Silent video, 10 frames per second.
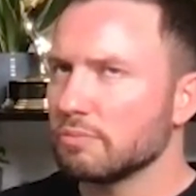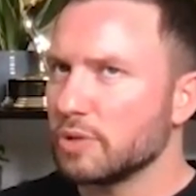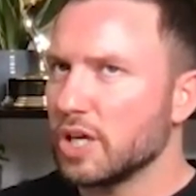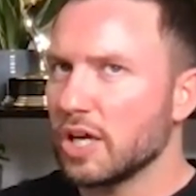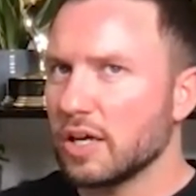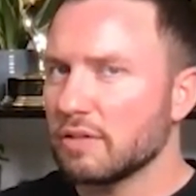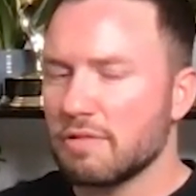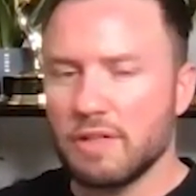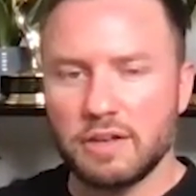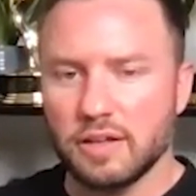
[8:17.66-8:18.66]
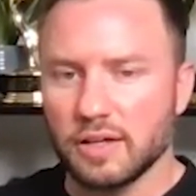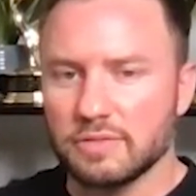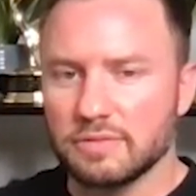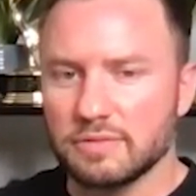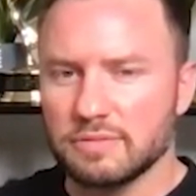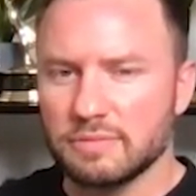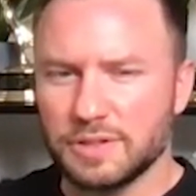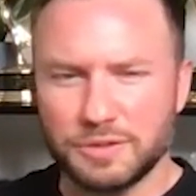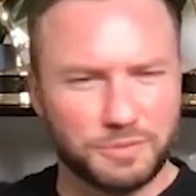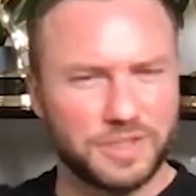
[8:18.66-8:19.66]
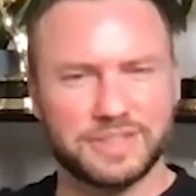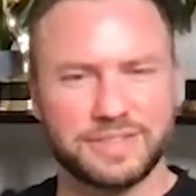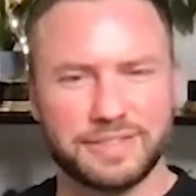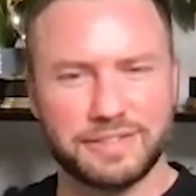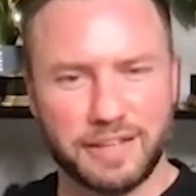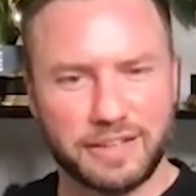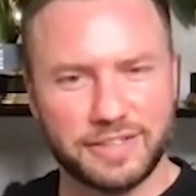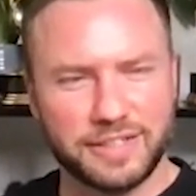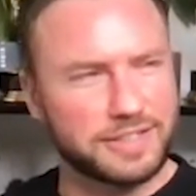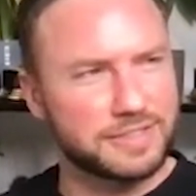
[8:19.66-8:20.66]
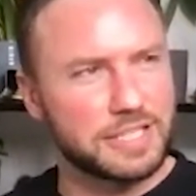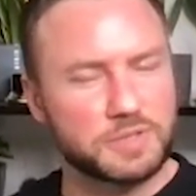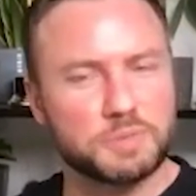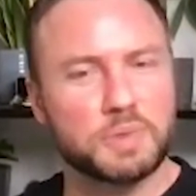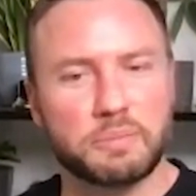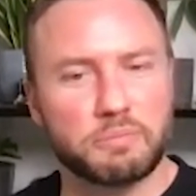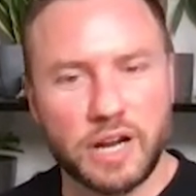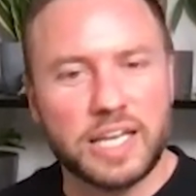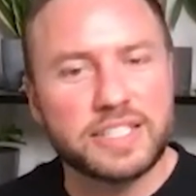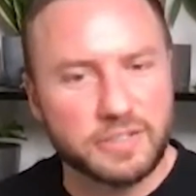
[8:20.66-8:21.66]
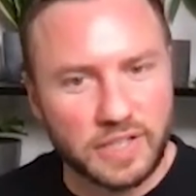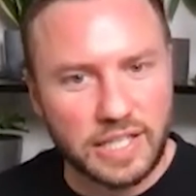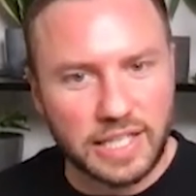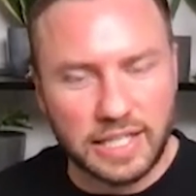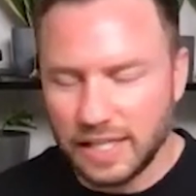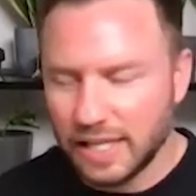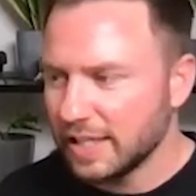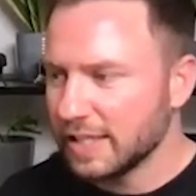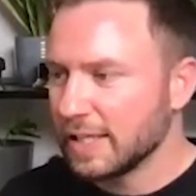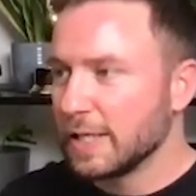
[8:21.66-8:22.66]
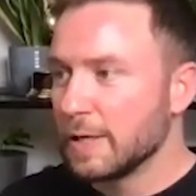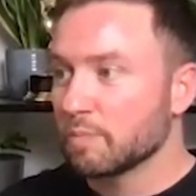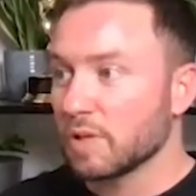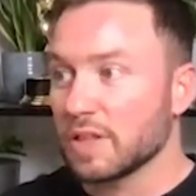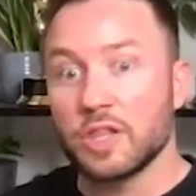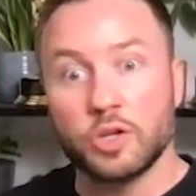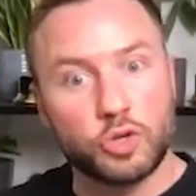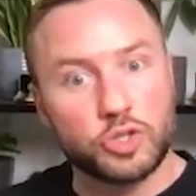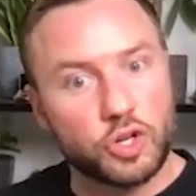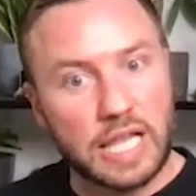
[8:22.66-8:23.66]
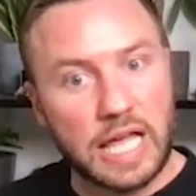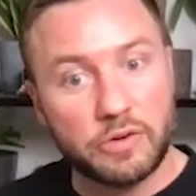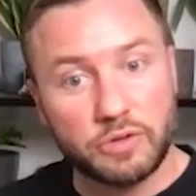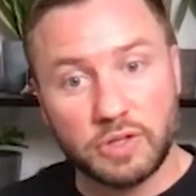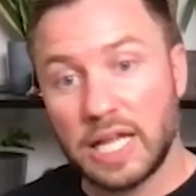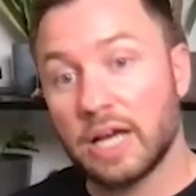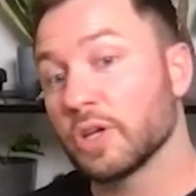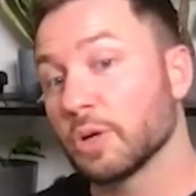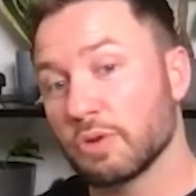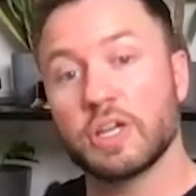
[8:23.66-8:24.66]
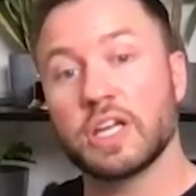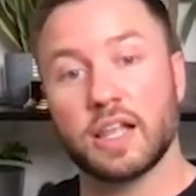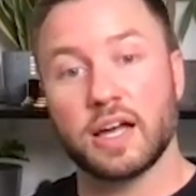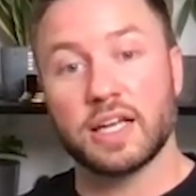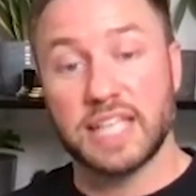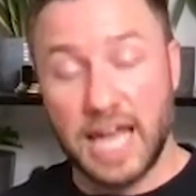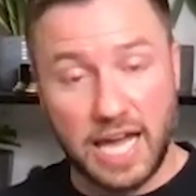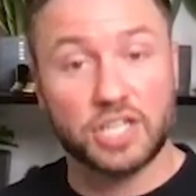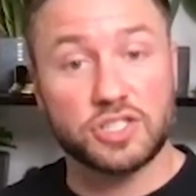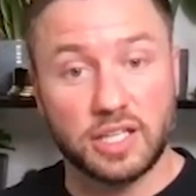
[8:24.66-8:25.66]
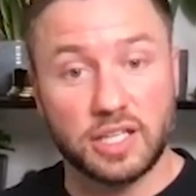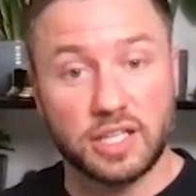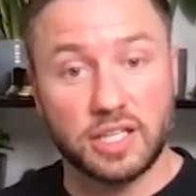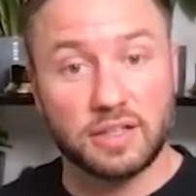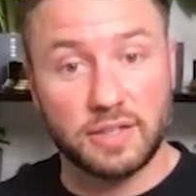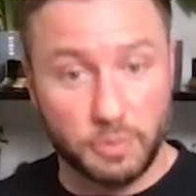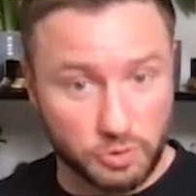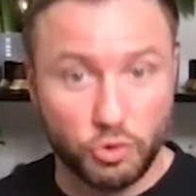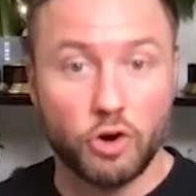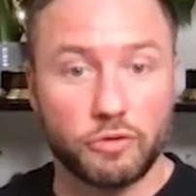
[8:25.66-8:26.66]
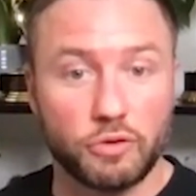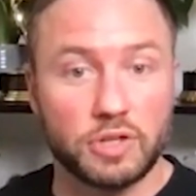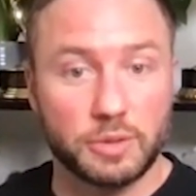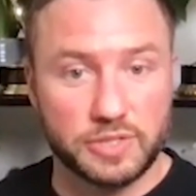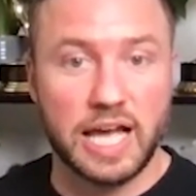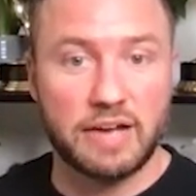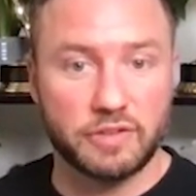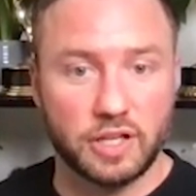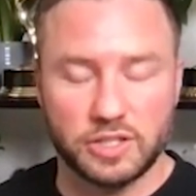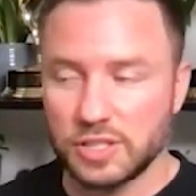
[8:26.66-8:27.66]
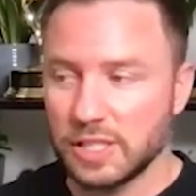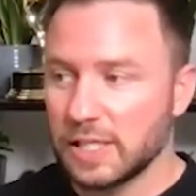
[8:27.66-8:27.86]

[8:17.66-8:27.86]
we heard thunder. We thought, what? Thunder? It seems to be a relatively clear day. Then the noise got louder and louder, and we realized actually it was rockfall, it was an avalanche.